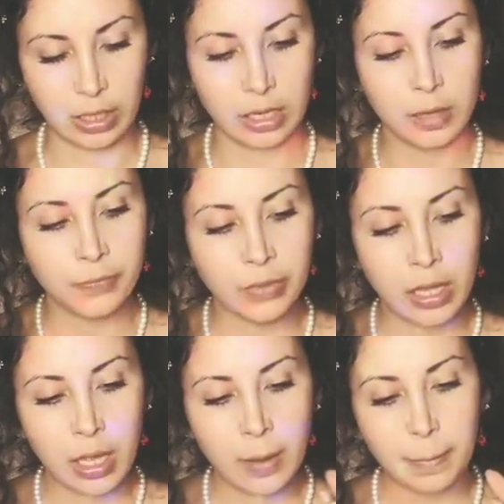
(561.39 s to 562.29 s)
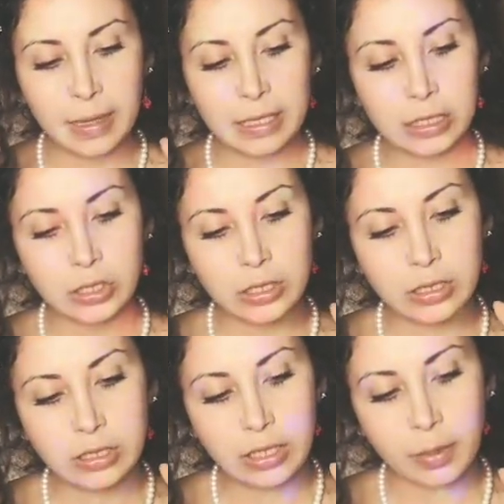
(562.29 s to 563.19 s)
and begin
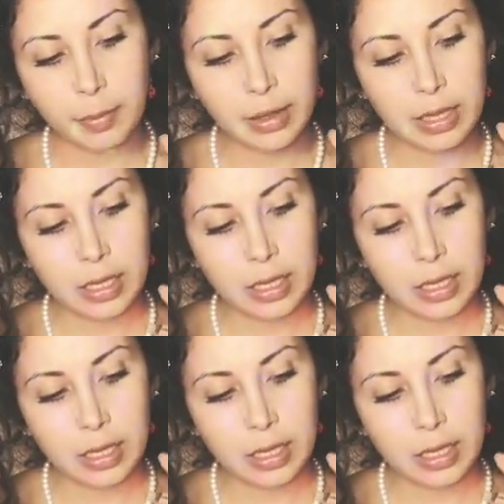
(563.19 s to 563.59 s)
this deep,